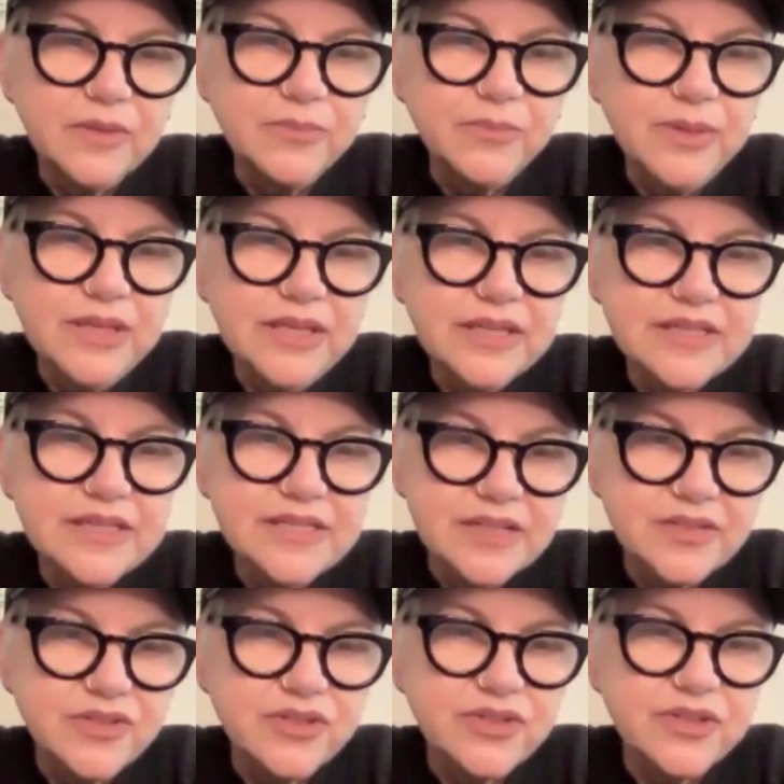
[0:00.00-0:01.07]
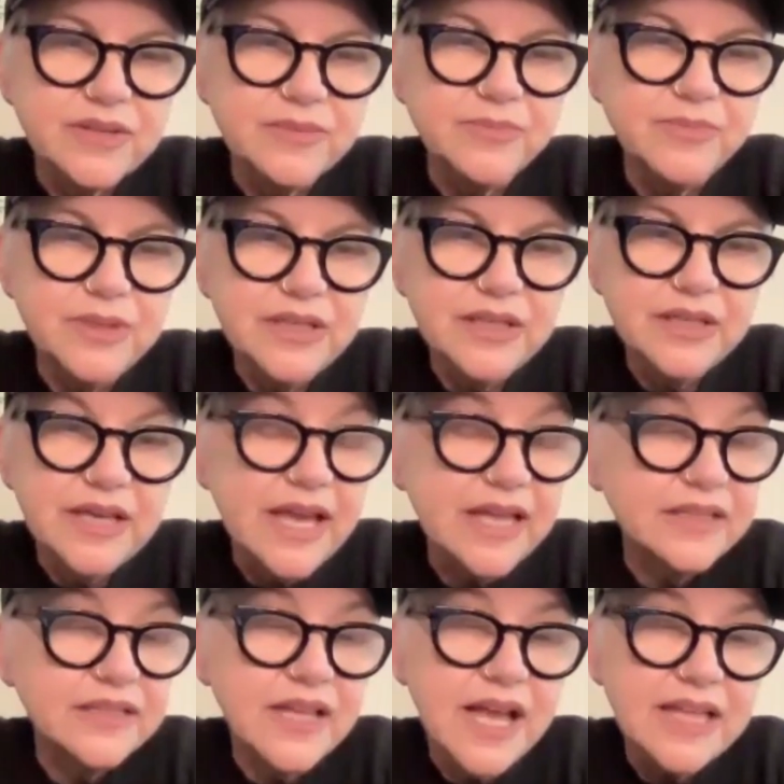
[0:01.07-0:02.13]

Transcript: being centered and being and